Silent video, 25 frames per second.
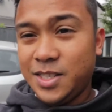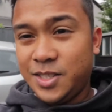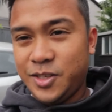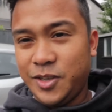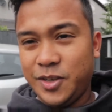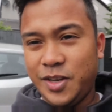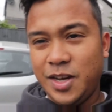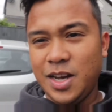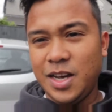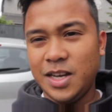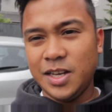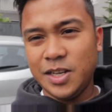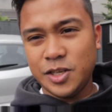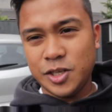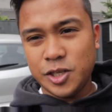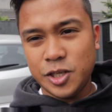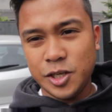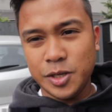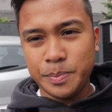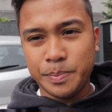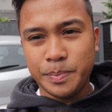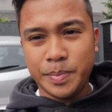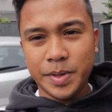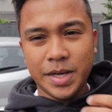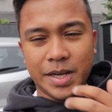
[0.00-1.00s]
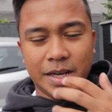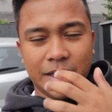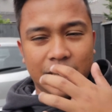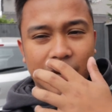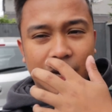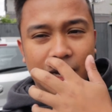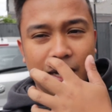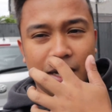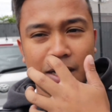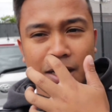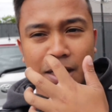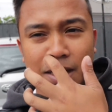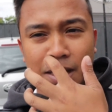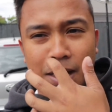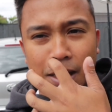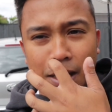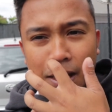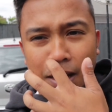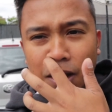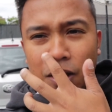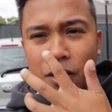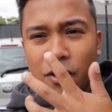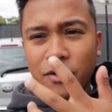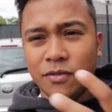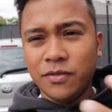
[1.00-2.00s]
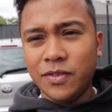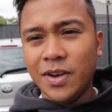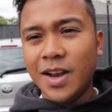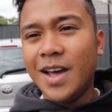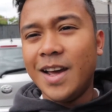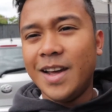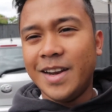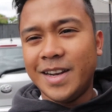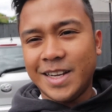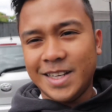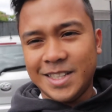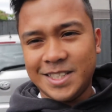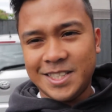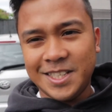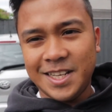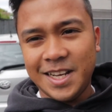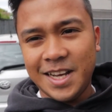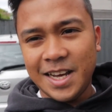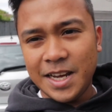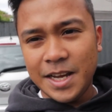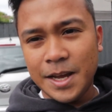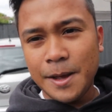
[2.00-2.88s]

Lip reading: So yeah, it should be a lot of learning today.